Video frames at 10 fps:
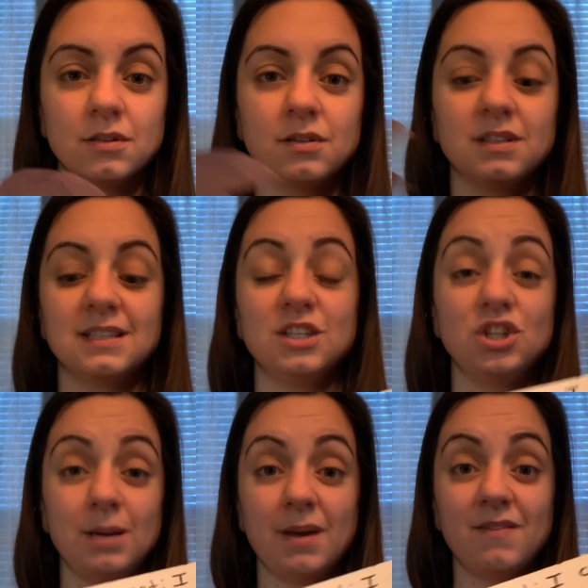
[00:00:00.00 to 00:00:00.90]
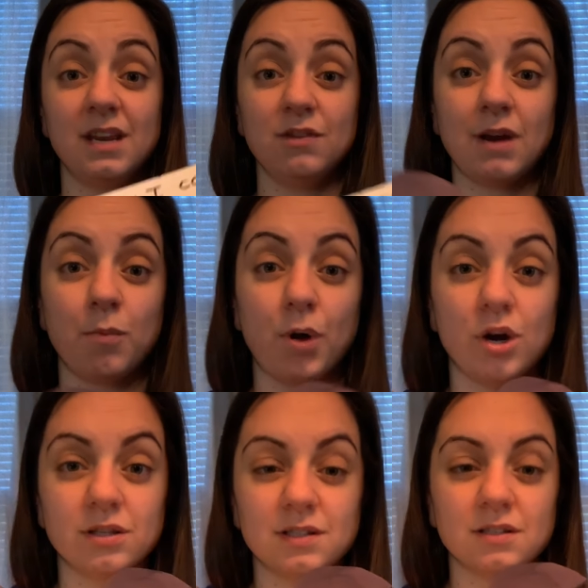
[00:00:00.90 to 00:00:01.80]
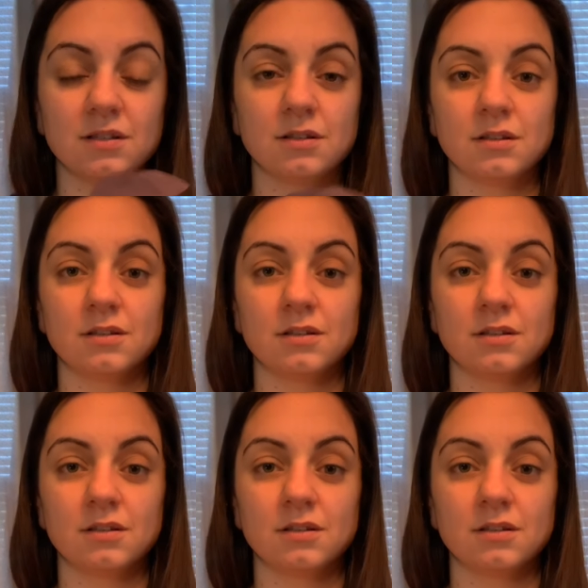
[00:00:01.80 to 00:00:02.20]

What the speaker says: Does this shape have any round parts?